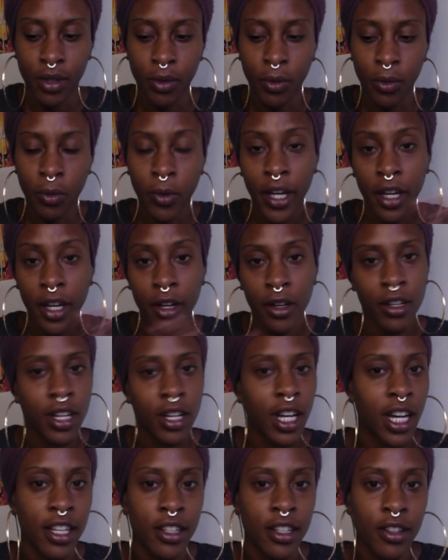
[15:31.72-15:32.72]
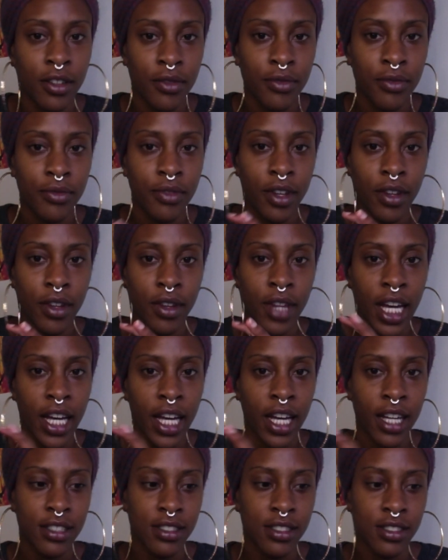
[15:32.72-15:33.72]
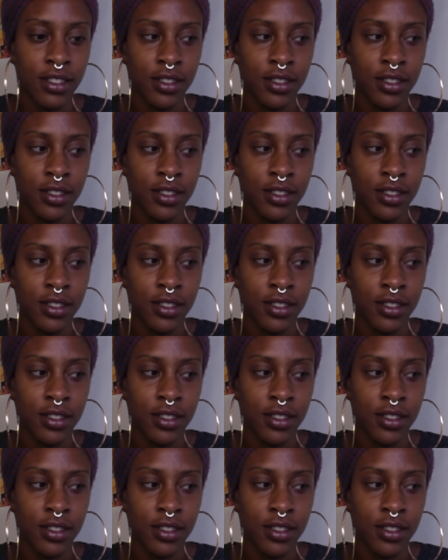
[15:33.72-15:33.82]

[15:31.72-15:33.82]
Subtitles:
where kind of that